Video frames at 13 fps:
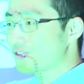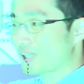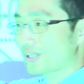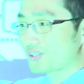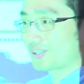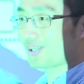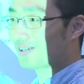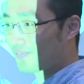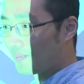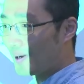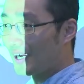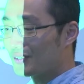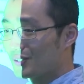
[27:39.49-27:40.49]
section of the
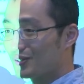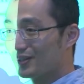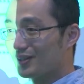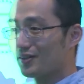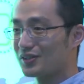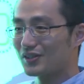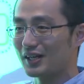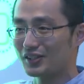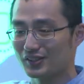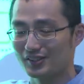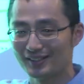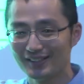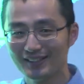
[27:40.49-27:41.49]
module to another
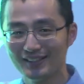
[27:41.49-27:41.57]
section,